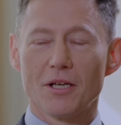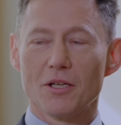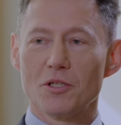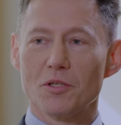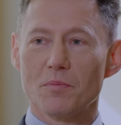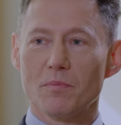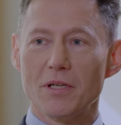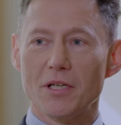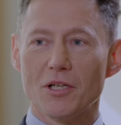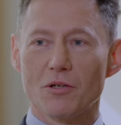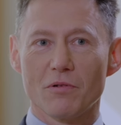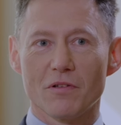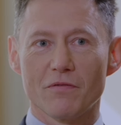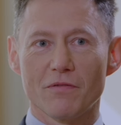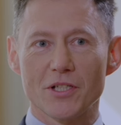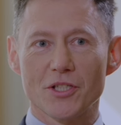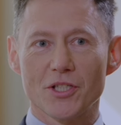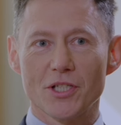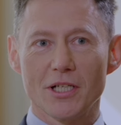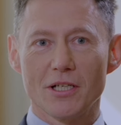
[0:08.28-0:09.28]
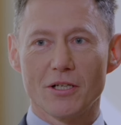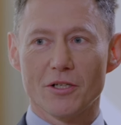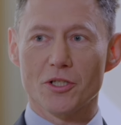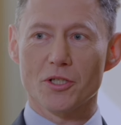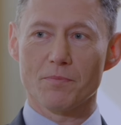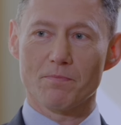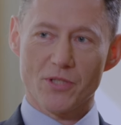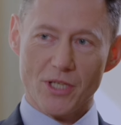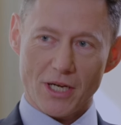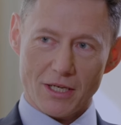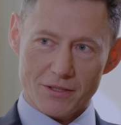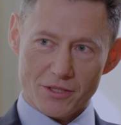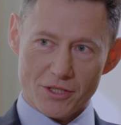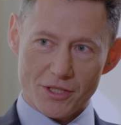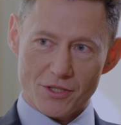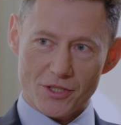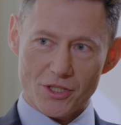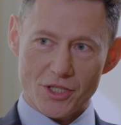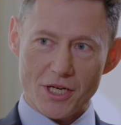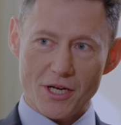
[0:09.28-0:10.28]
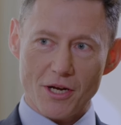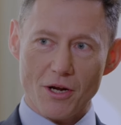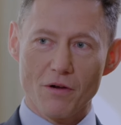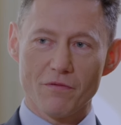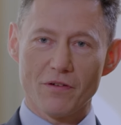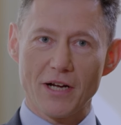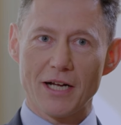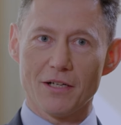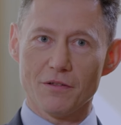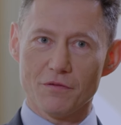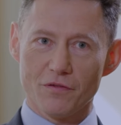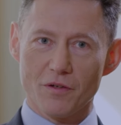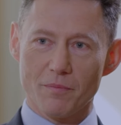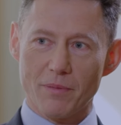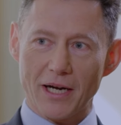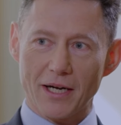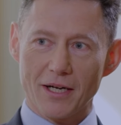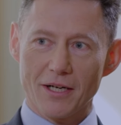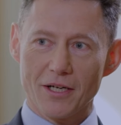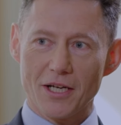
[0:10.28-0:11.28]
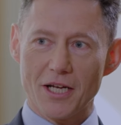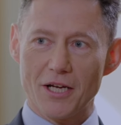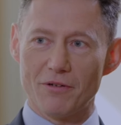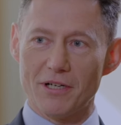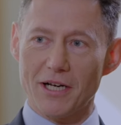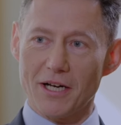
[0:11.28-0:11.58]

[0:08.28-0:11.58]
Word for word: speak with Vasilios Psaltis, CEO of Alpha Bank here in